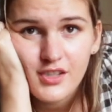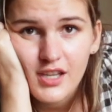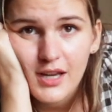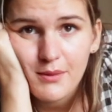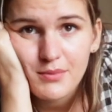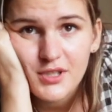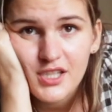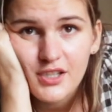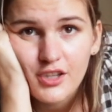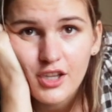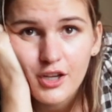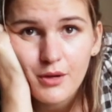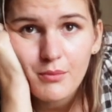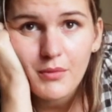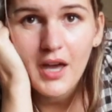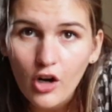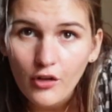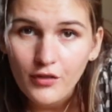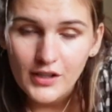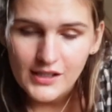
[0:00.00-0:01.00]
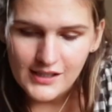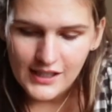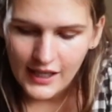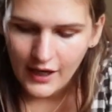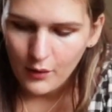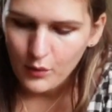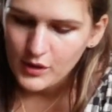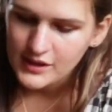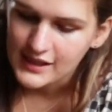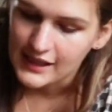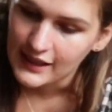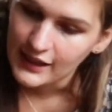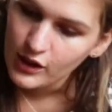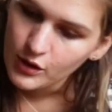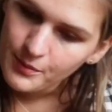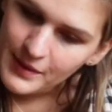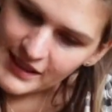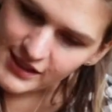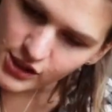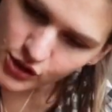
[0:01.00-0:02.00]
steps in them. Obviously I was a
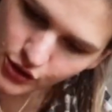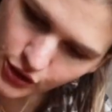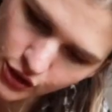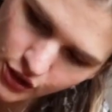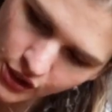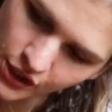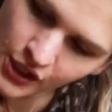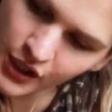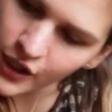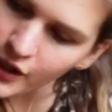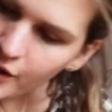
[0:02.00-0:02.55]
little bit sore,